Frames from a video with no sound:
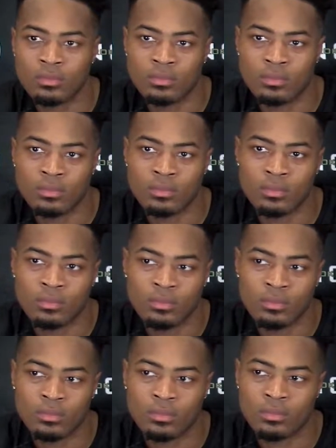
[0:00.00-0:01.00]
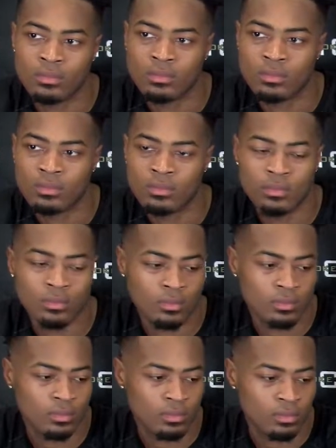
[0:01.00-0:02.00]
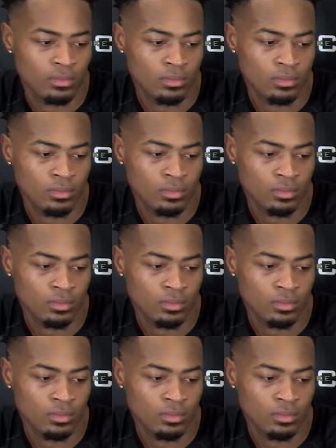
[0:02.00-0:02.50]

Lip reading: (not speaking)